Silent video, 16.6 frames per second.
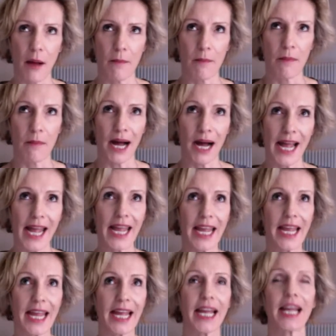
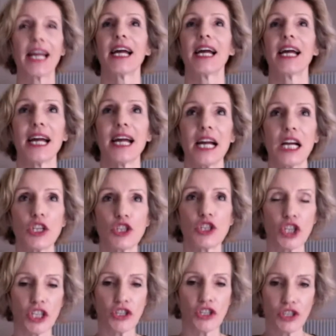by
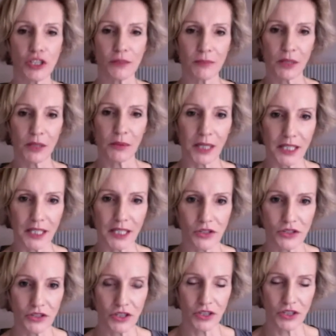changing my
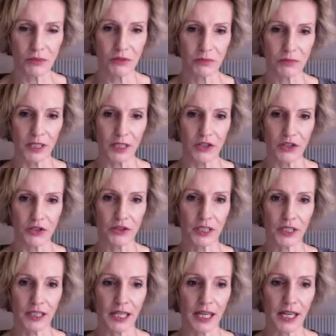relationship to pleasure
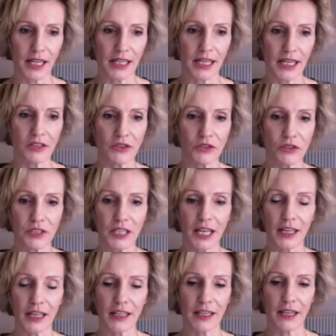and
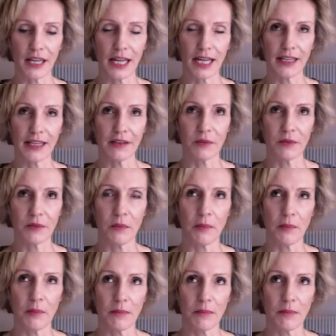internet and